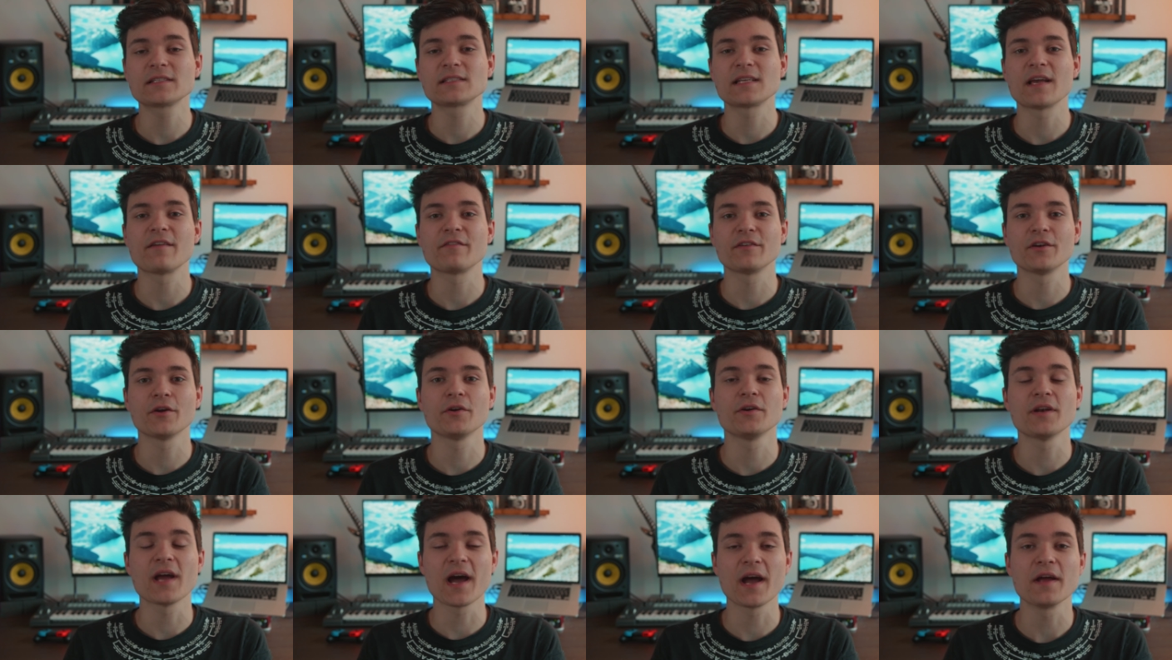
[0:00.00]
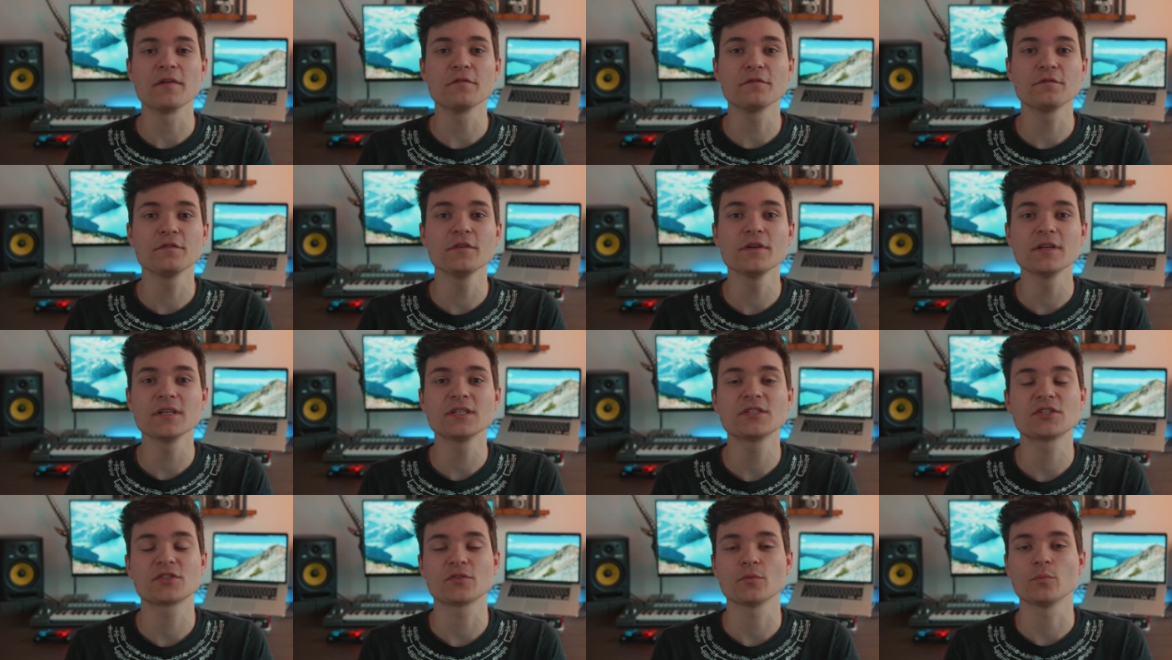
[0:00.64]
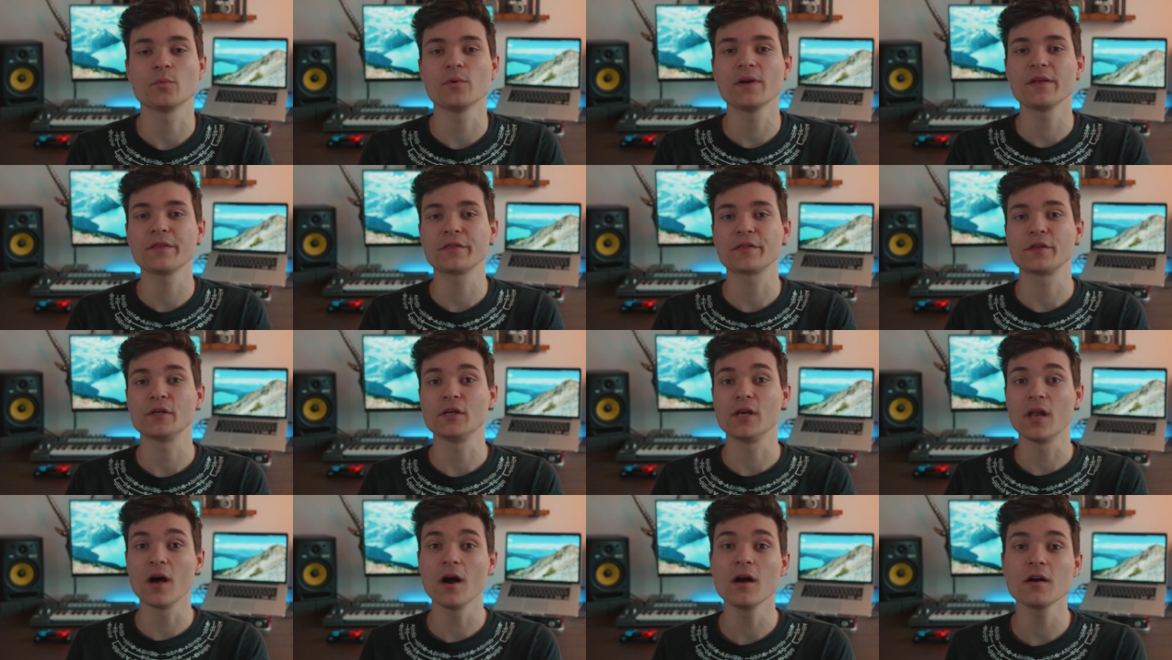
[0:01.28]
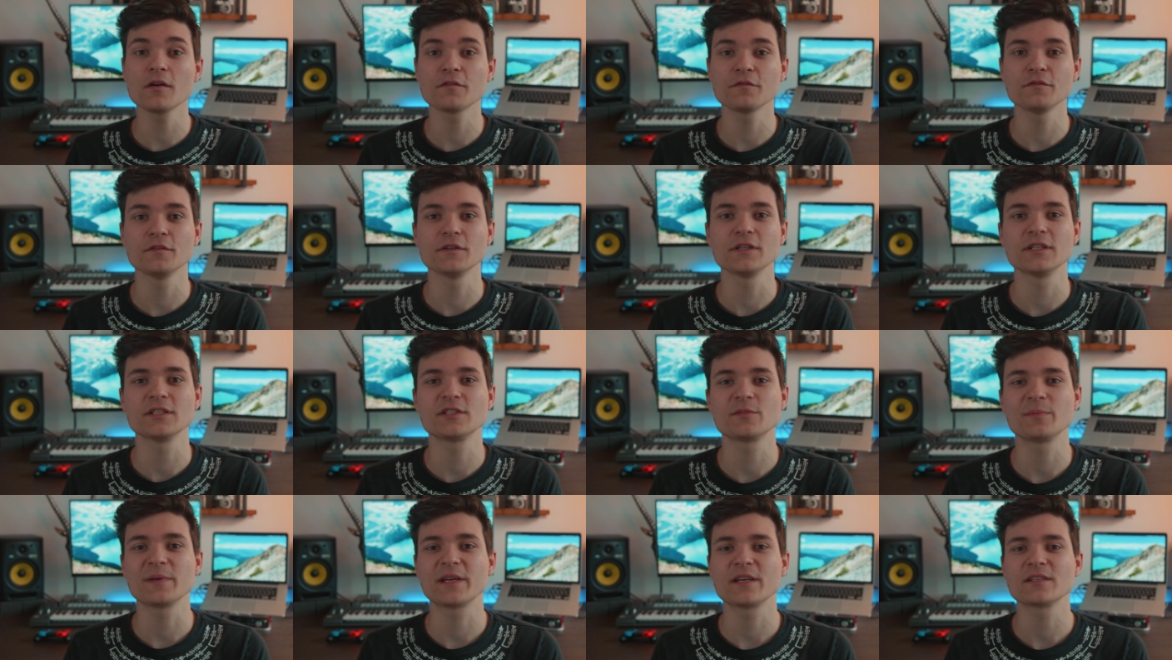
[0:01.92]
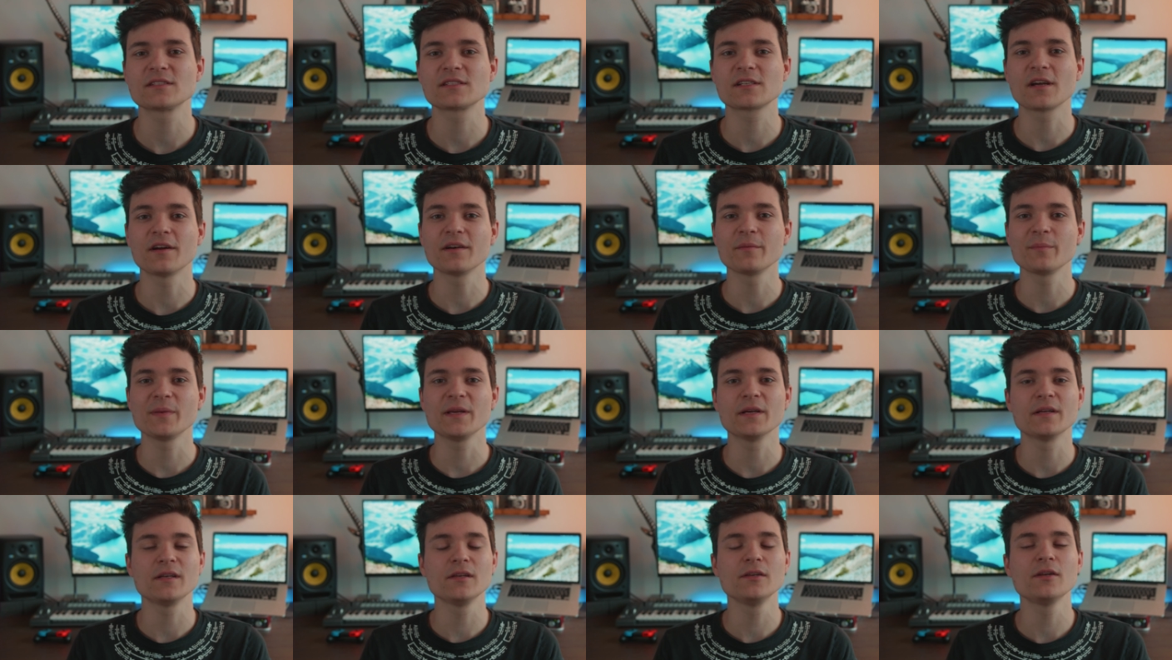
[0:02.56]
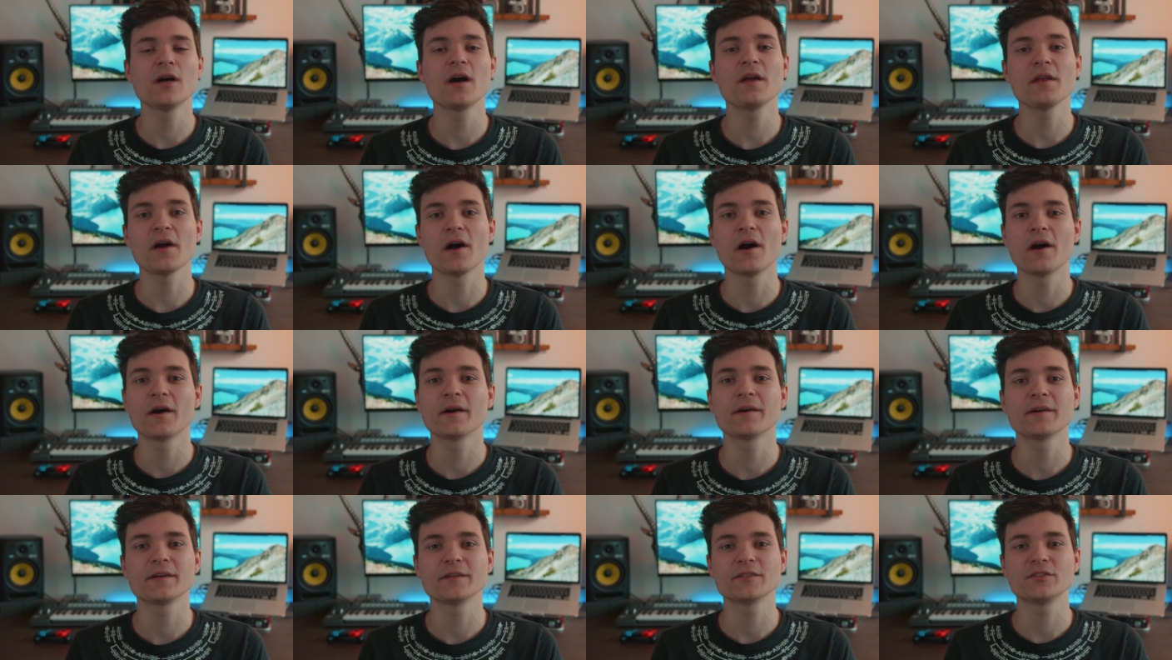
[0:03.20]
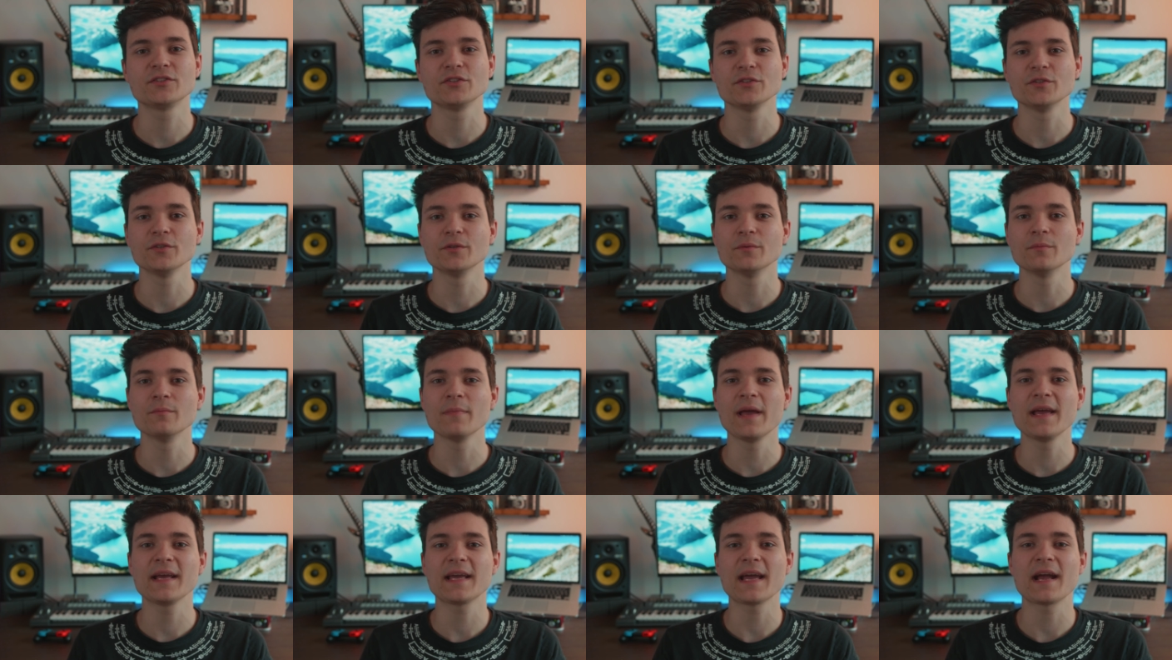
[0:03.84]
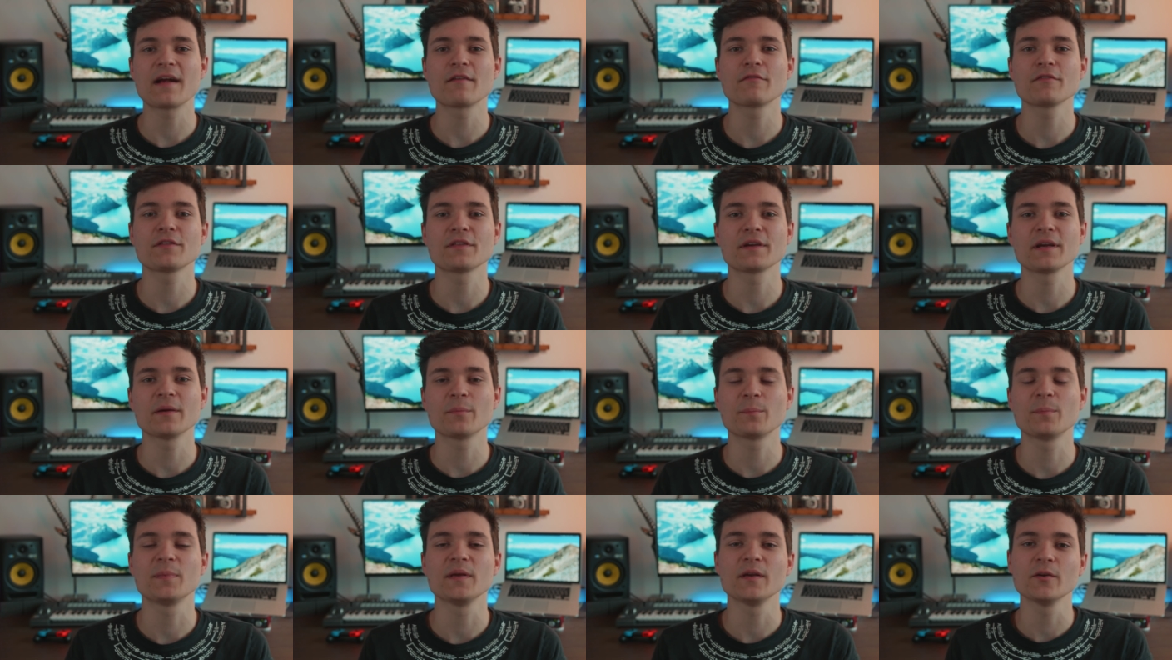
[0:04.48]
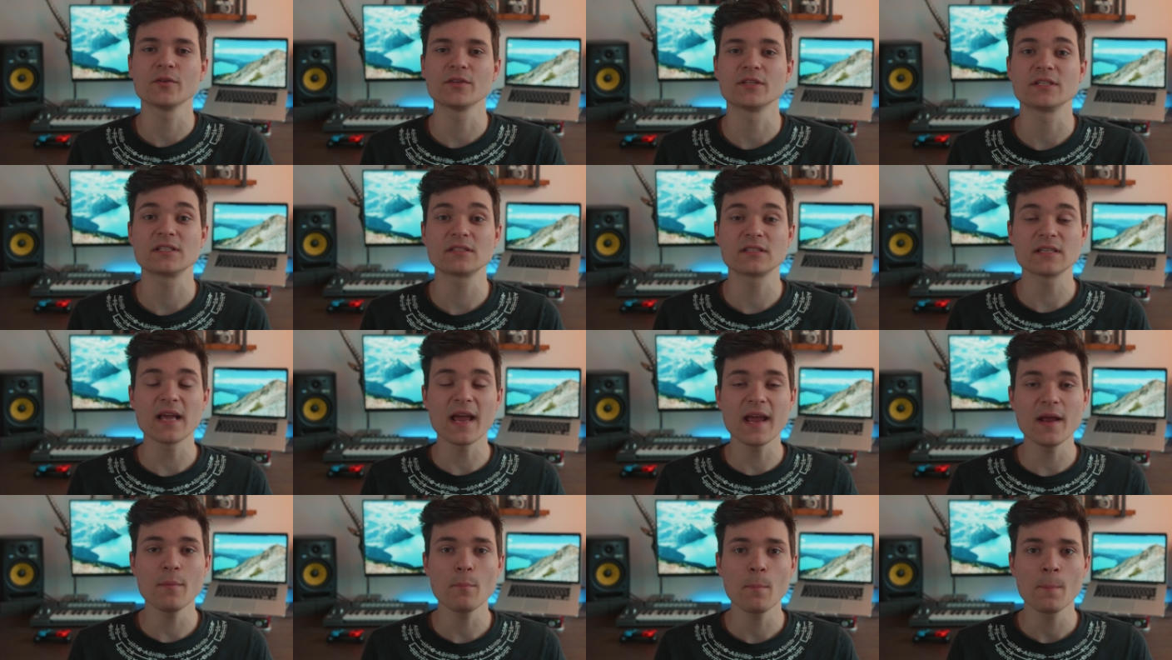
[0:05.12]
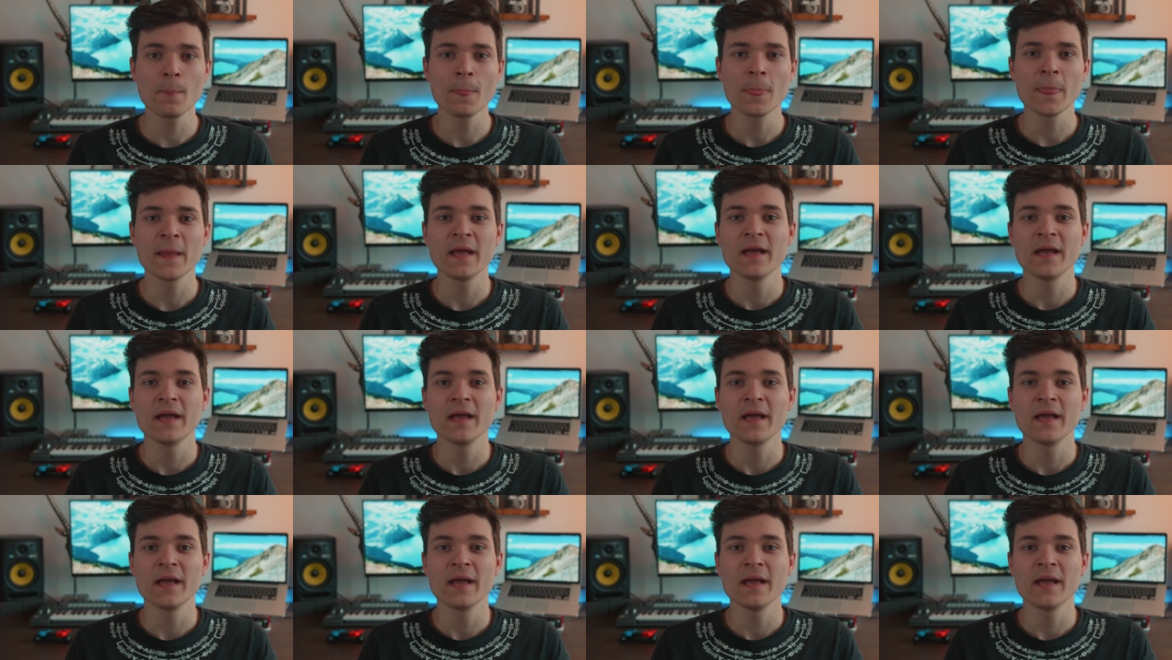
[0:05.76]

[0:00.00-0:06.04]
709 footage with log footage, because it's going to be a lot harder to make everything appeal the same.